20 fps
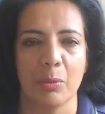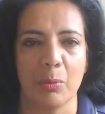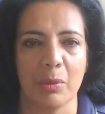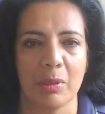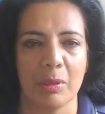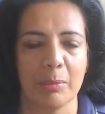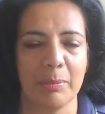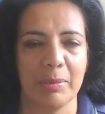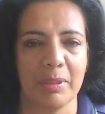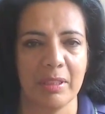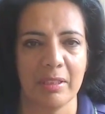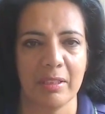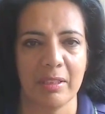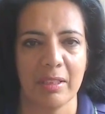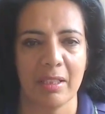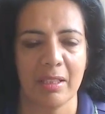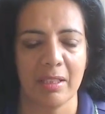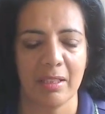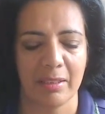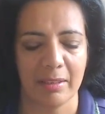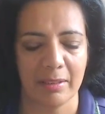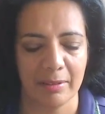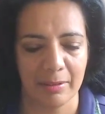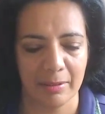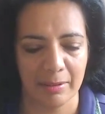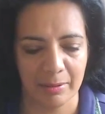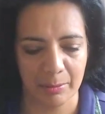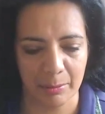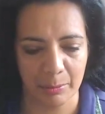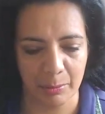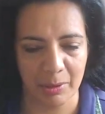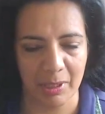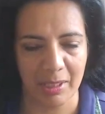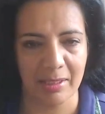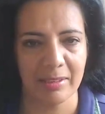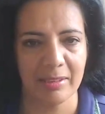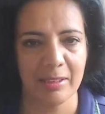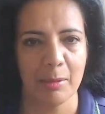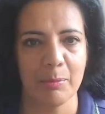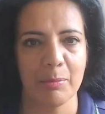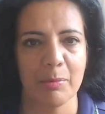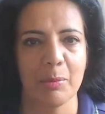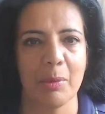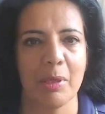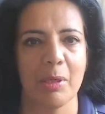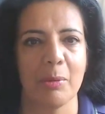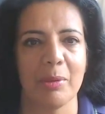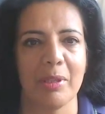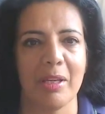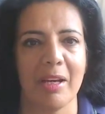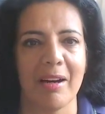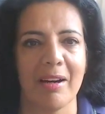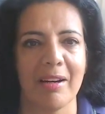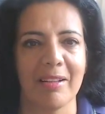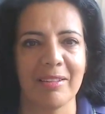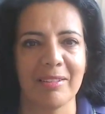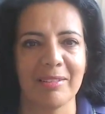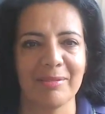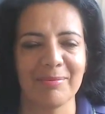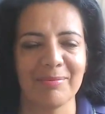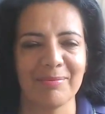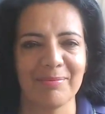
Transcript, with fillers: will be, and we accept where we are.